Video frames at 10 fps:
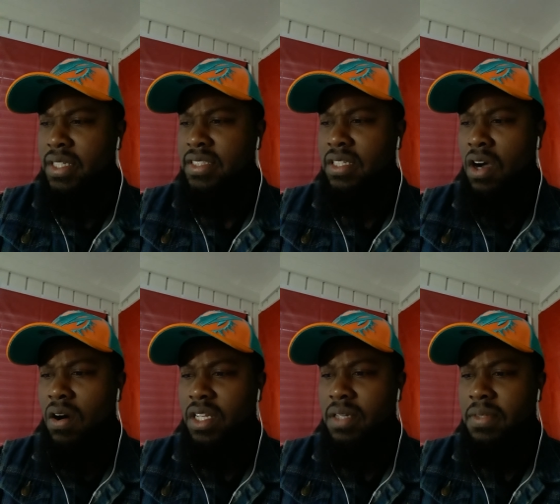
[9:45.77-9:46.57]
and
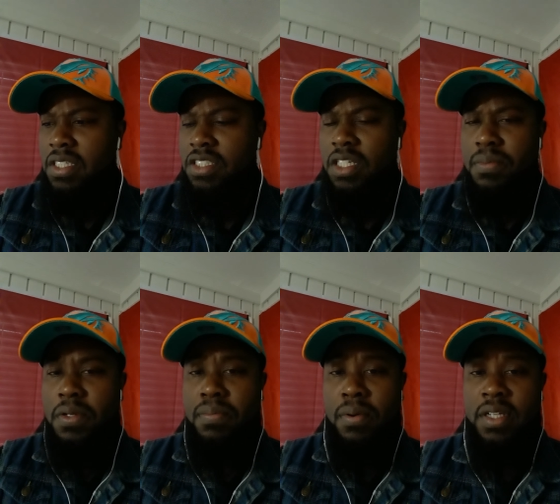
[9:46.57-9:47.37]
calling him
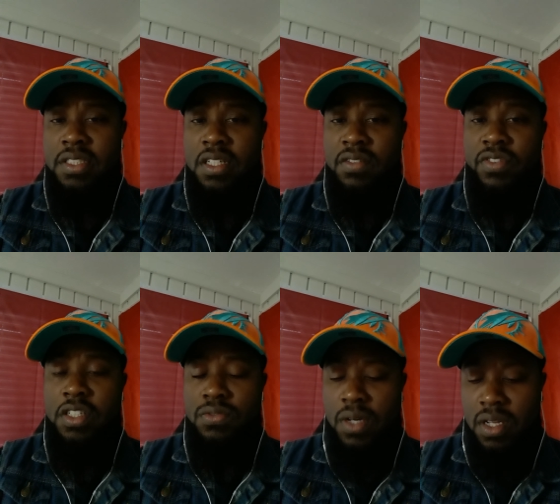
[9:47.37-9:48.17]
legitimate president of
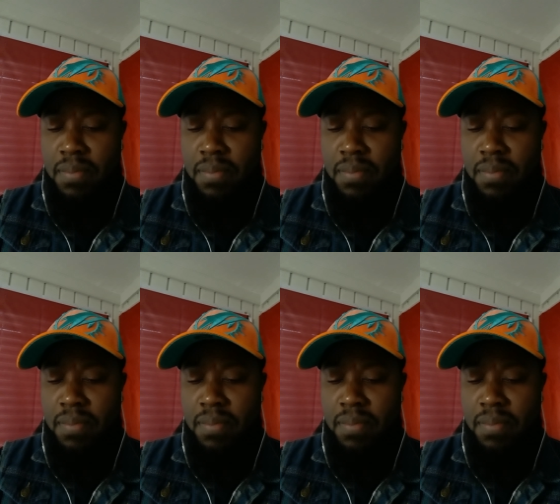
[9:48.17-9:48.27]
Venezuela.